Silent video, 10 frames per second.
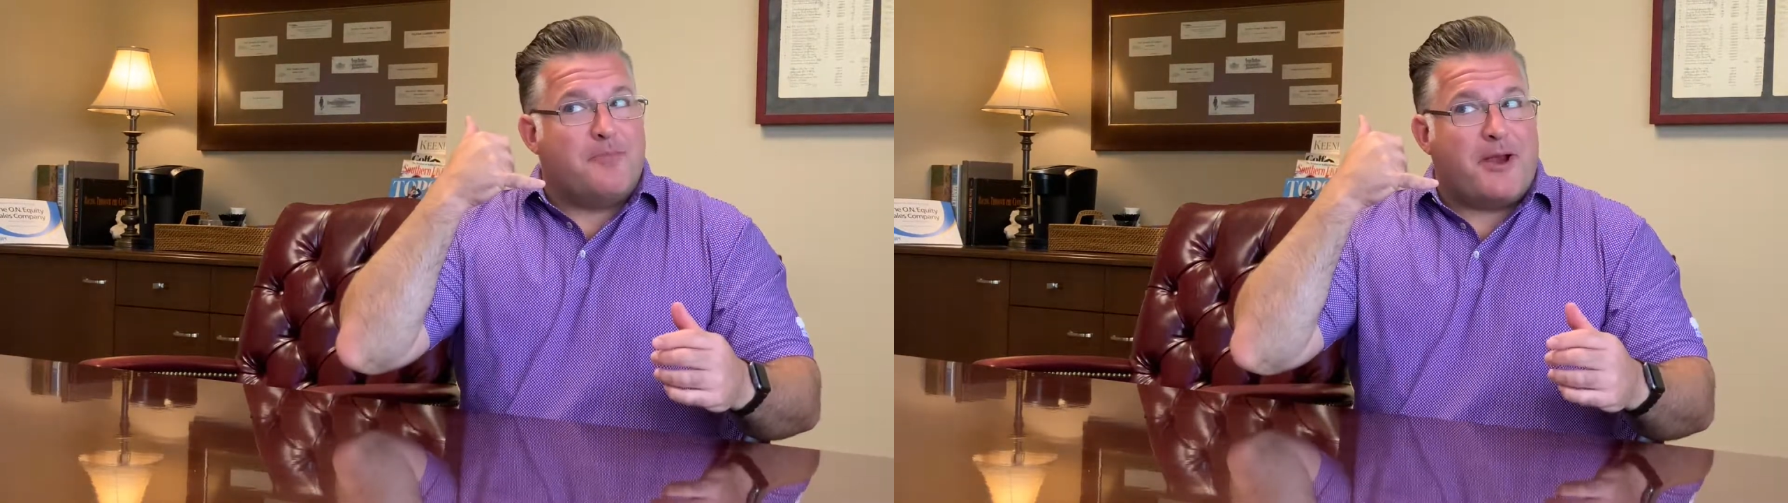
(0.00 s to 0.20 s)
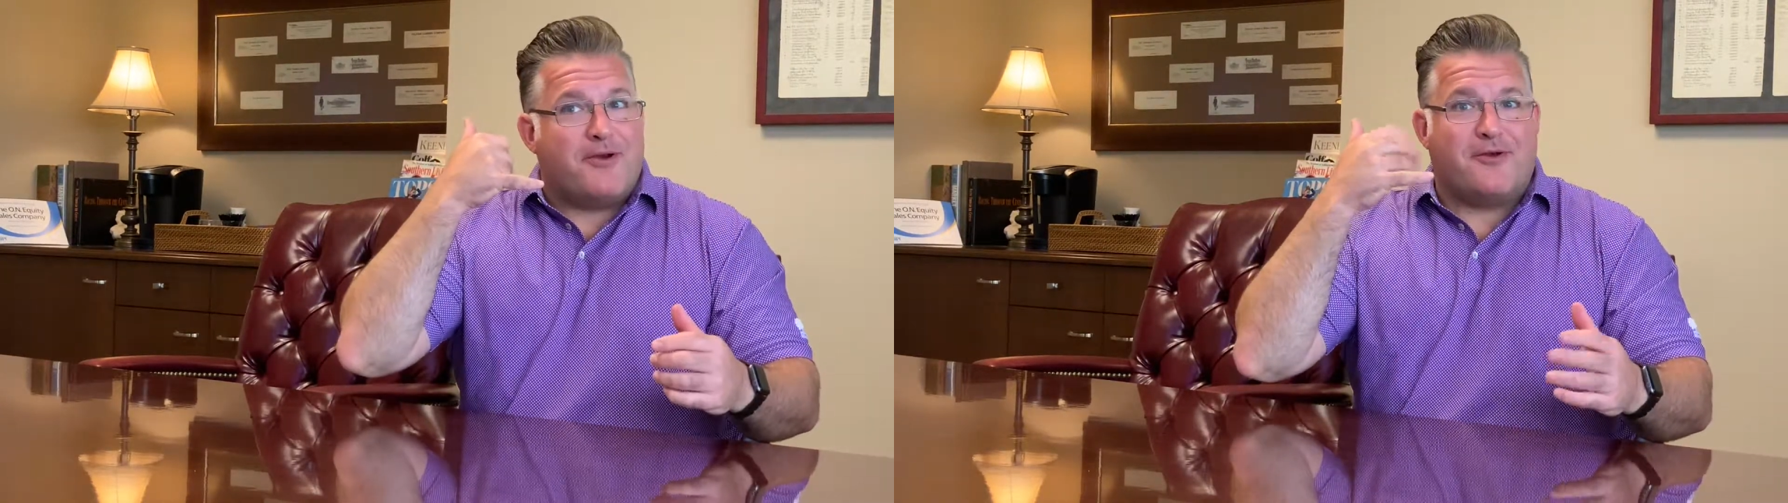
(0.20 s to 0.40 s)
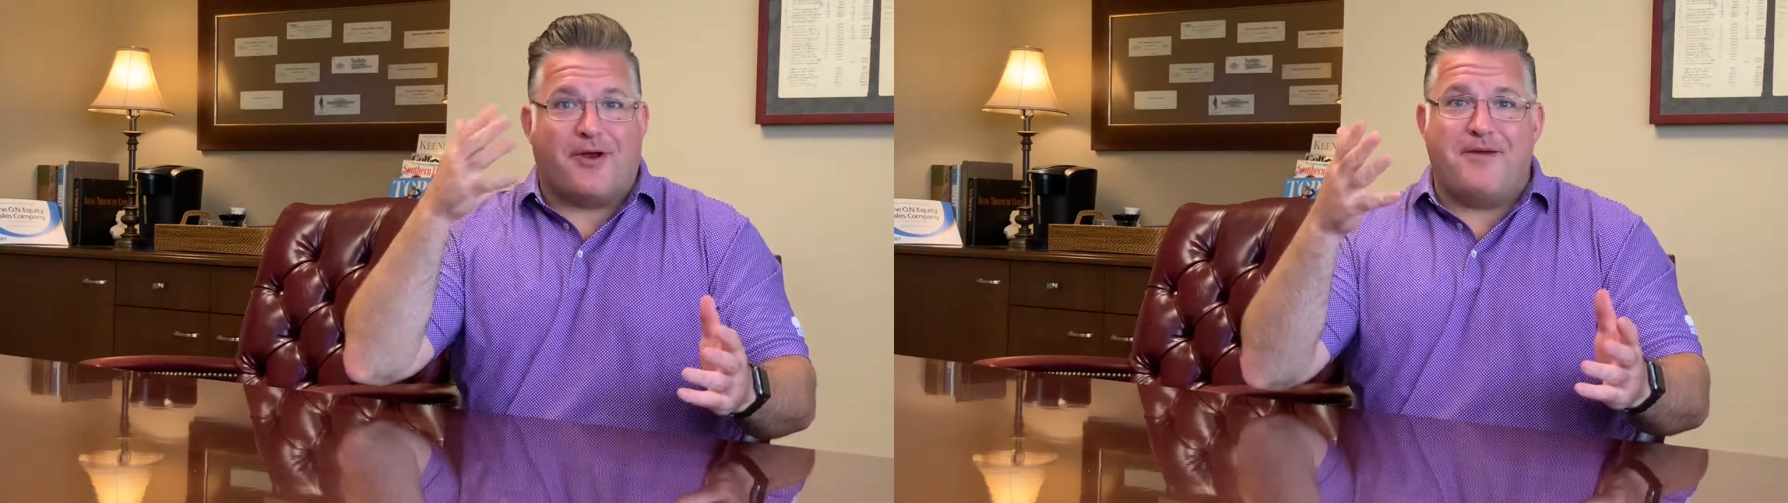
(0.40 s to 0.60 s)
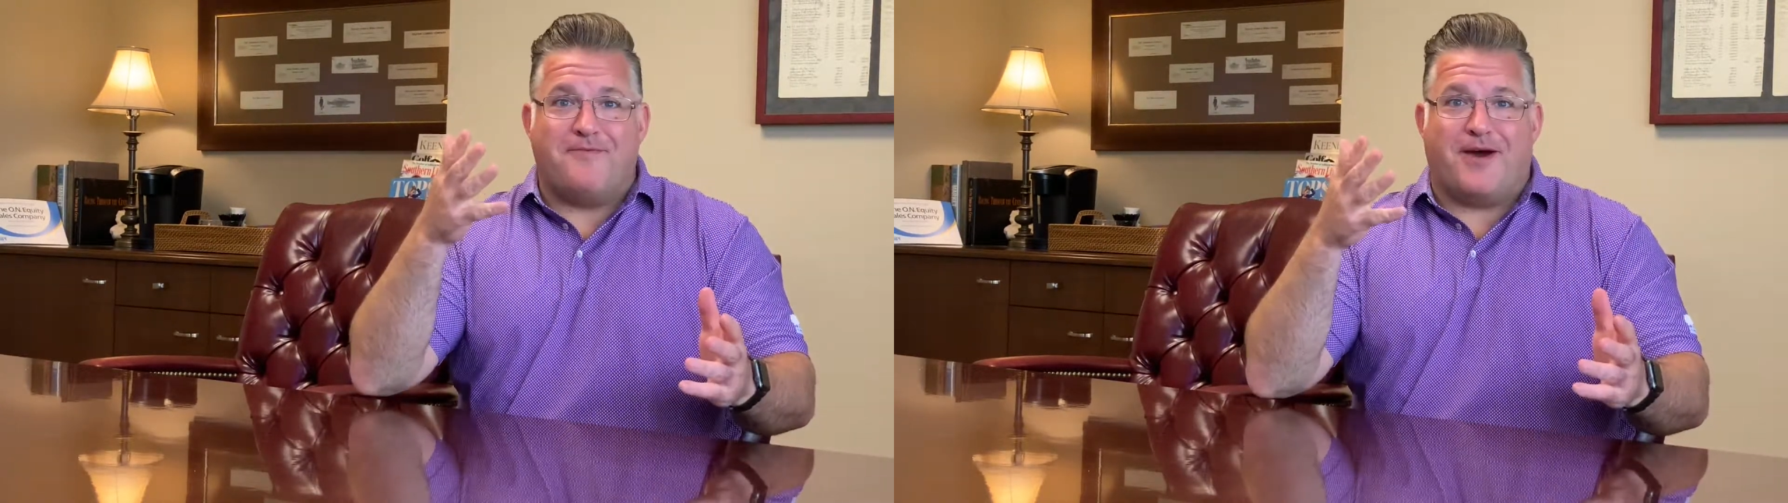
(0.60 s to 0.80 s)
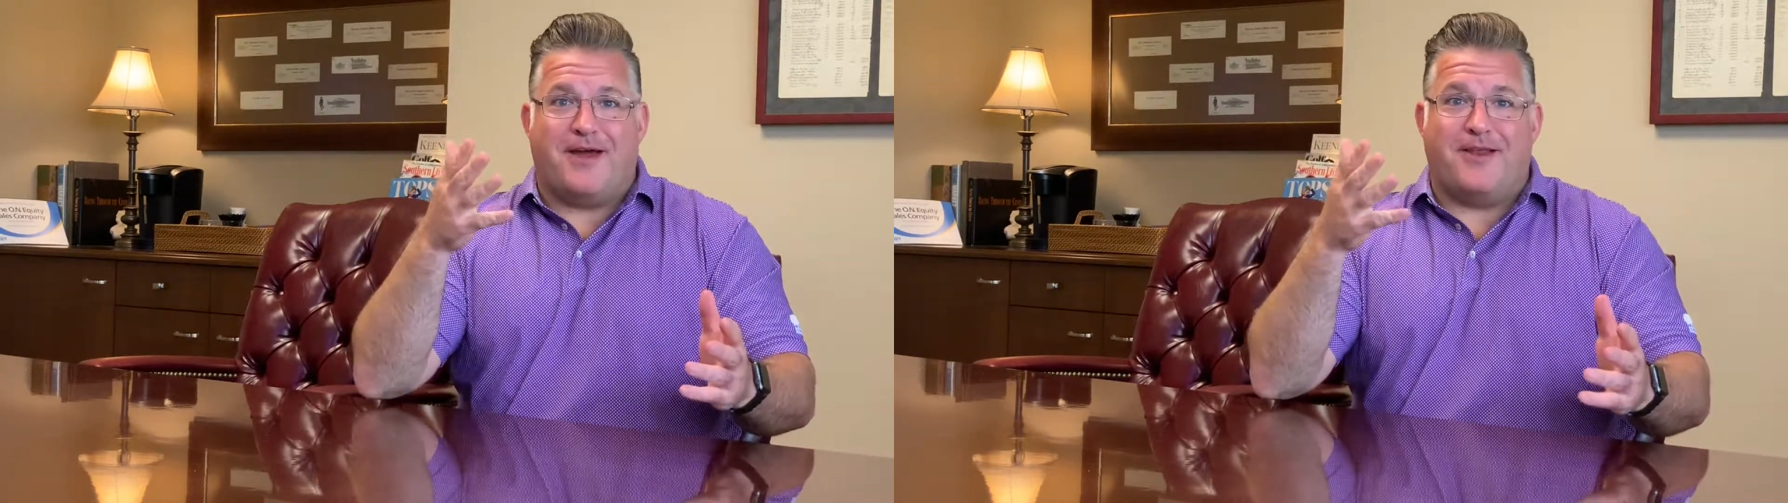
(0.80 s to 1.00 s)
parent
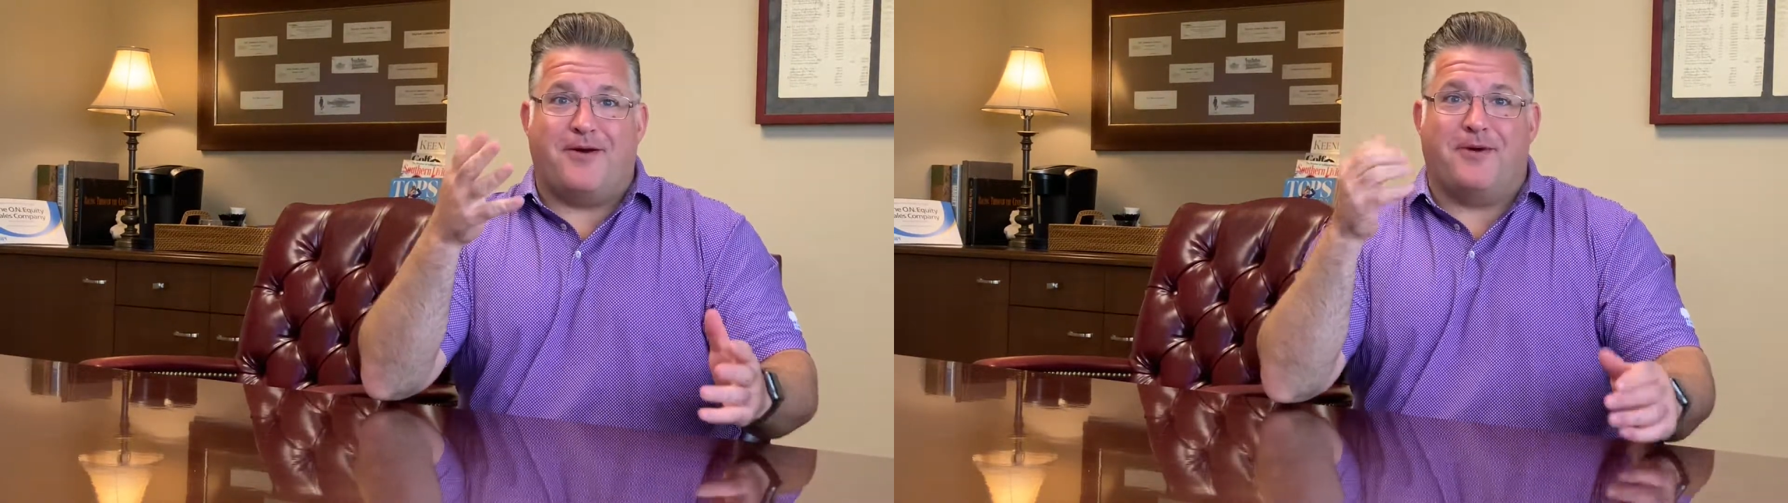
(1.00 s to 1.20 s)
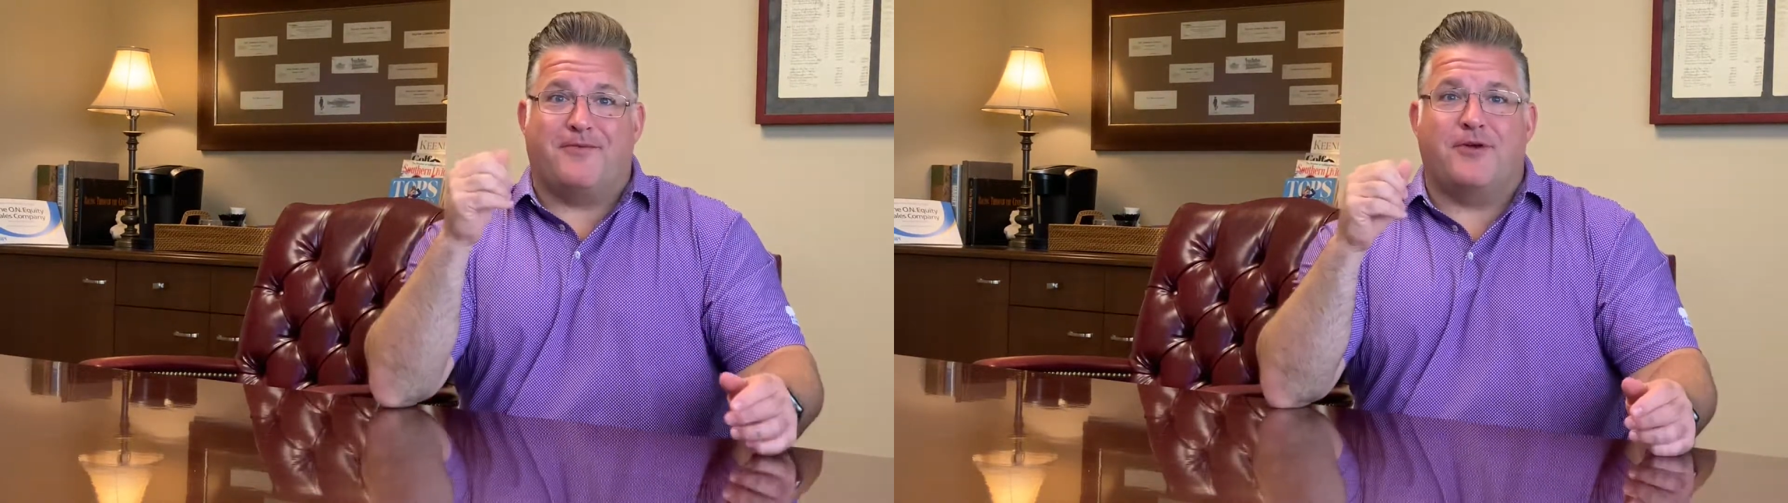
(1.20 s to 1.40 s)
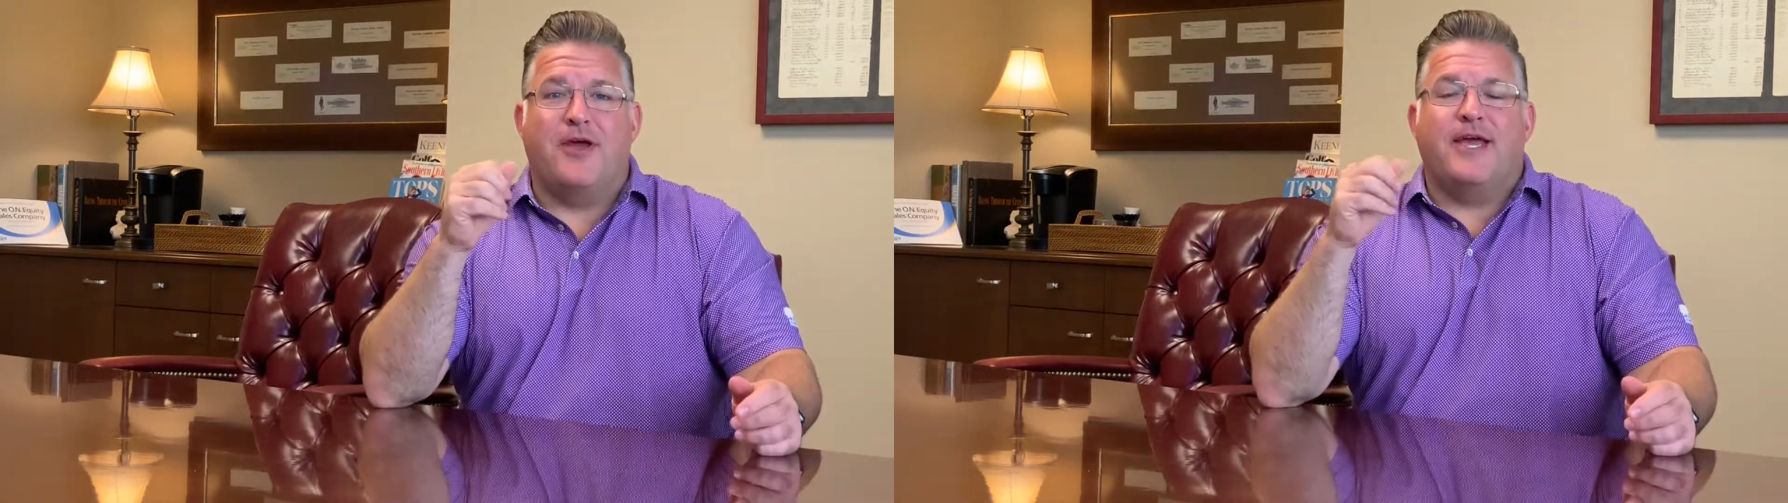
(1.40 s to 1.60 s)
grapevine, however,